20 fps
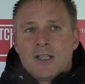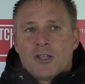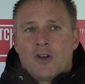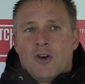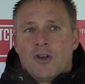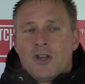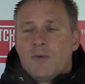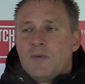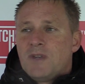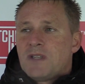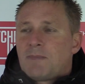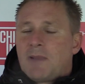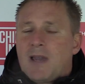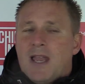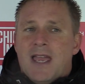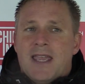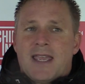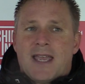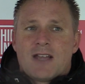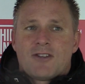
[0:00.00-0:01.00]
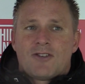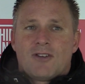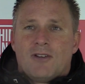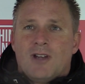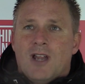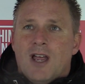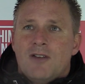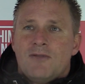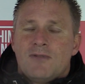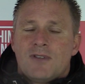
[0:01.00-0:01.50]
Connor was playing out
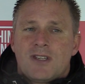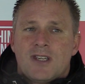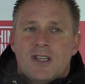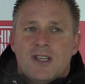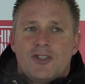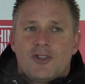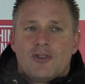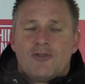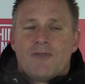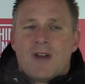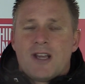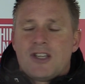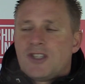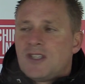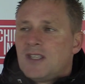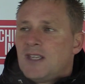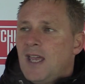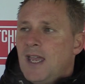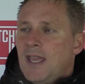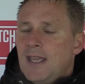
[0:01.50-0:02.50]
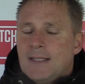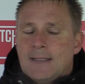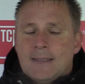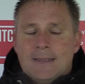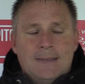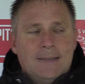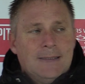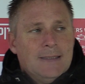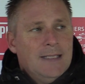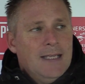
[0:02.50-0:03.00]
on loan to Dual Reg today,
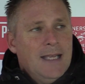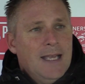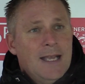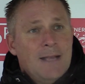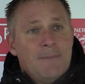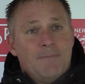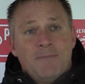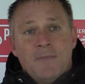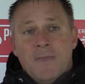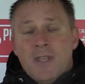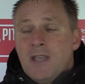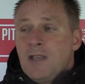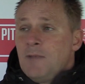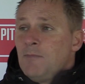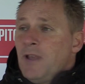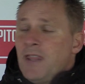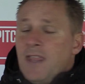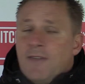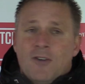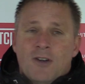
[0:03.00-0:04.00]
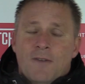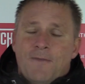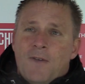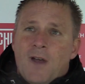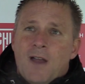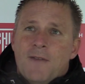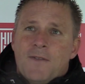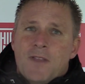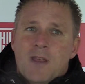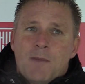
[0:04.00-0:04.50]
but they've got to
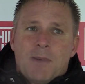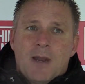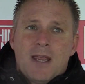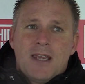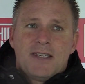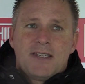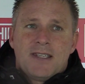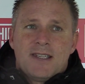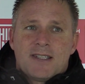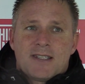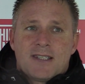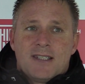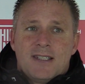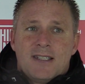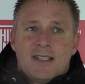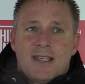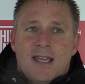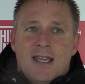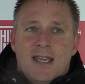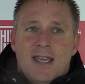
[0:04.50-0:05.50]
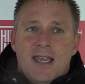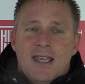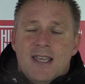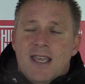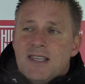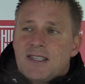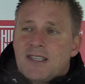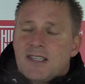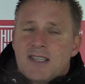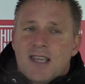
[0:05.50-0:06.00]
fight for their places, and
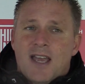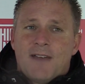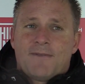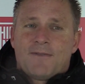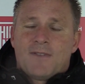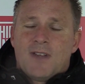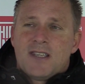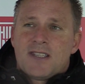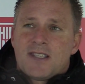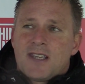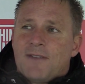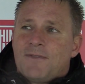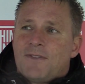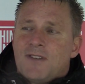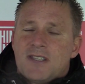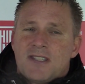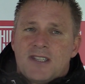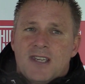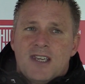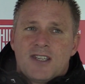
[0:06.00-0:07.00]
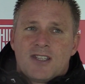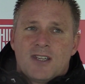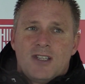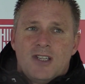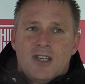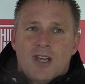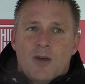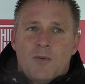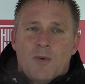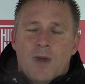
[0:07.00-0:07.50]
it's tough this
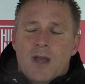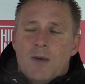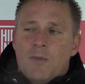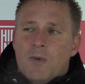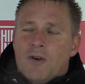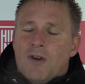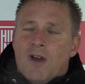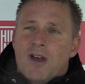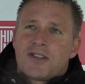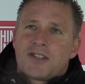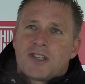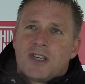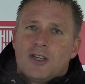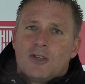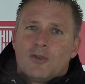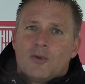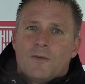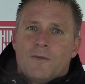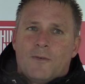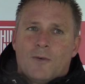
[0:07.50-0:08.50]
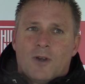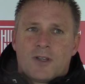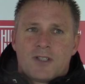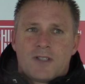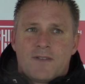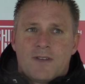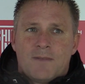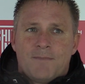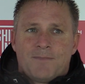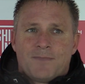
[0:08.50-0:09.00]
season. We're asking an awful
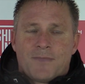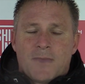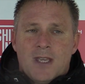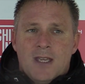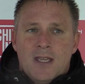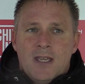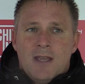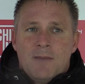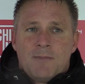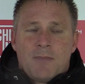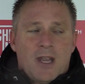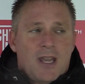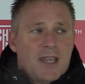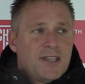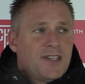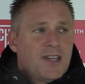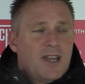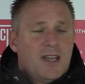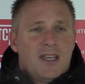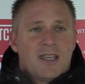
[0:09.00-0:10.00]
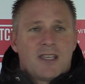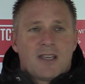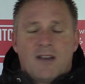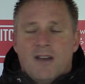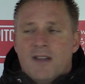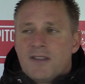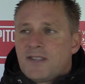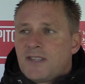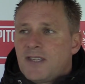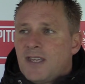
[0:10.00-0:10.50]
lot of them, but I certainly
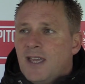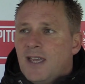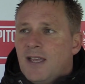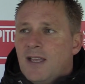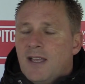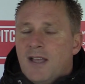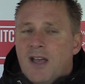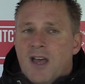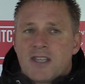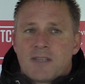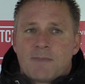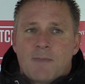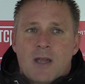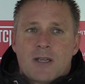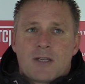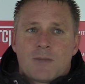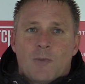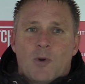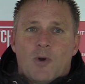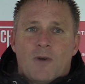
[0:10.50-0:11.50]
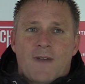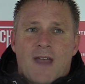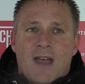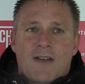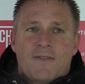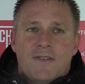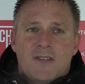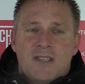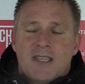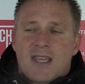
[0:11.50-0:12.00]
can't ask much more of
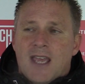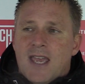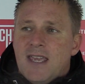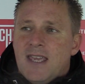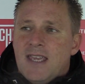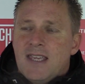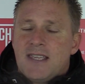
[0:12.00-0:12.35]
Alfie today.